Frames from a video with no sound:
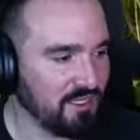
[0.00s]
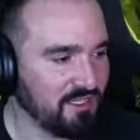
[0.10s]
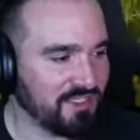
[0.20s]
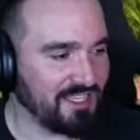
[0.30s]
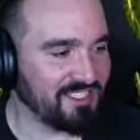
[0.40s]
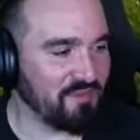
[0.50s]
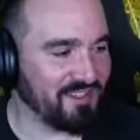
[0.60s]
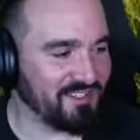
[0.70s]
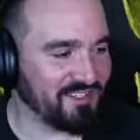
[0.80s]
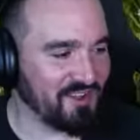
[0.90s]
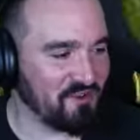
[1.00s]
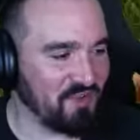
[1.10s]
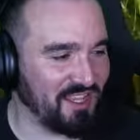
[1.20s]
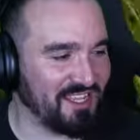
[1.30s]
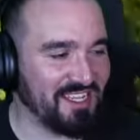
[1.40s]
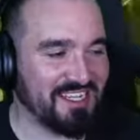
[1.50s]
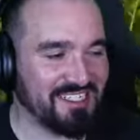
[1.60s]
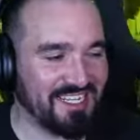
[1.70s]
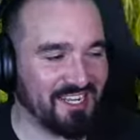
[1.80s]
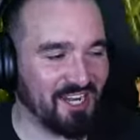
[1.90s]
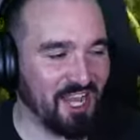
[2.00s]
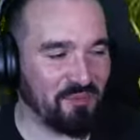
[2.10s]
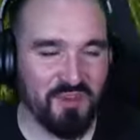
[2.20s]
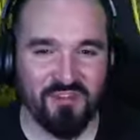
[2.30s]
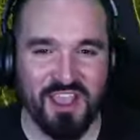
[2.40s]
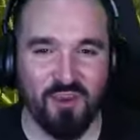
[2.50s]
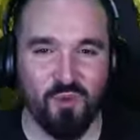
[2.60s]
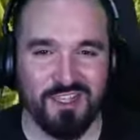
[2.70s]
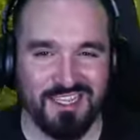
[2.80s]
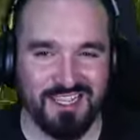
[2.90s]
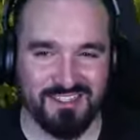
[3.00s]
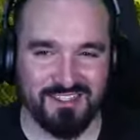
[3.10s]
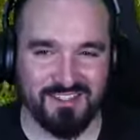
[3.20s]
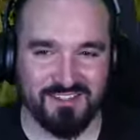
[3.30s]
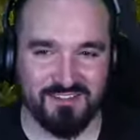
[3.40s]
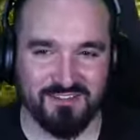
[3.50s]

Sentimental stone pick. Dingle up. That was ants.